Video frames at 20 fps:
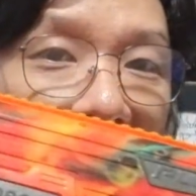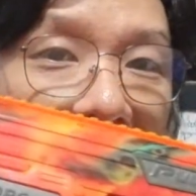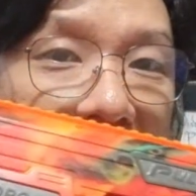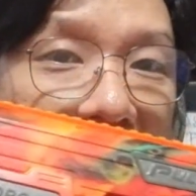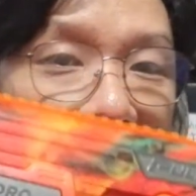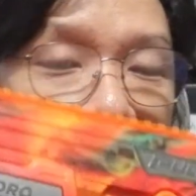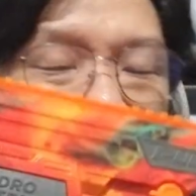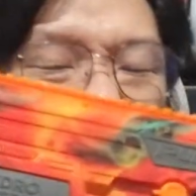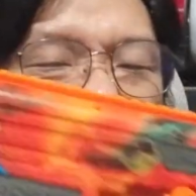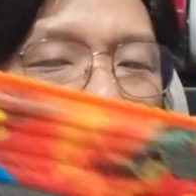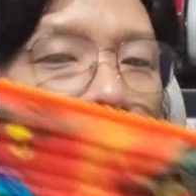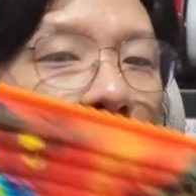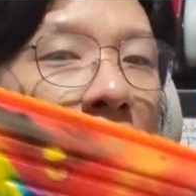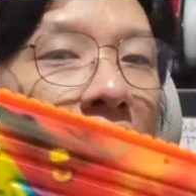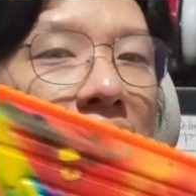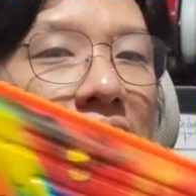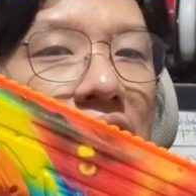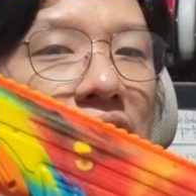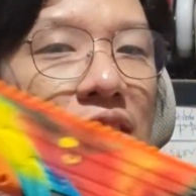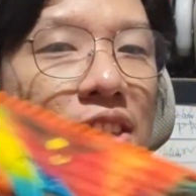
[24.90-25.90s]
is a gel
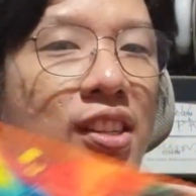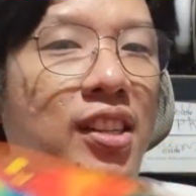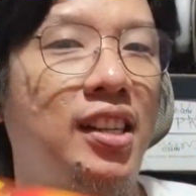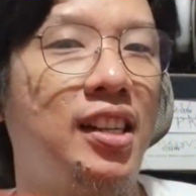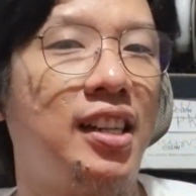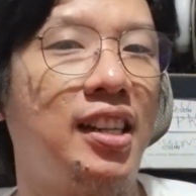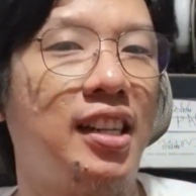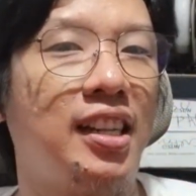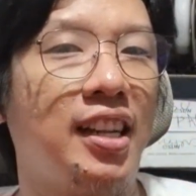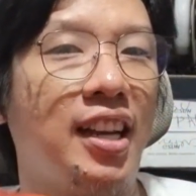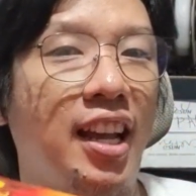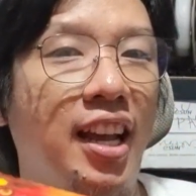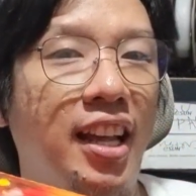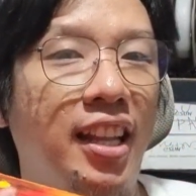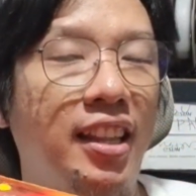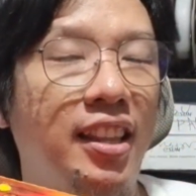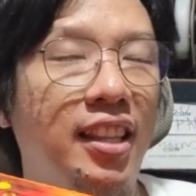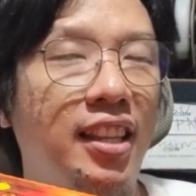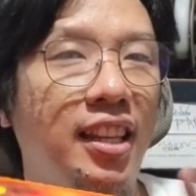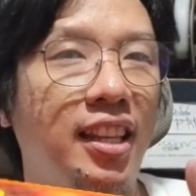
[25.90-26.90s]
blaster
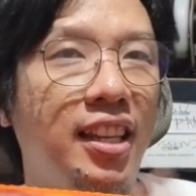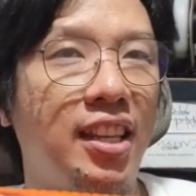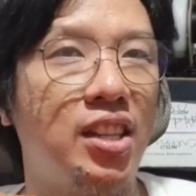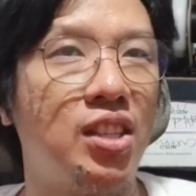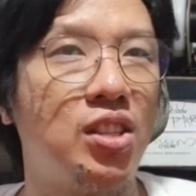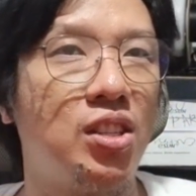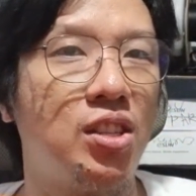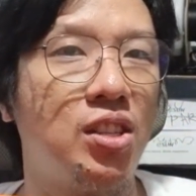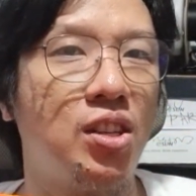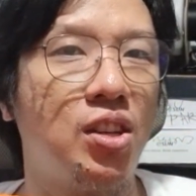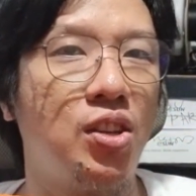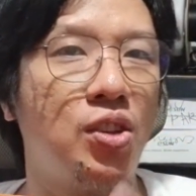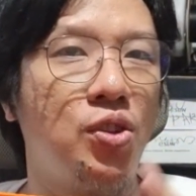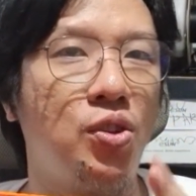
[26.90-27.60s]
that is,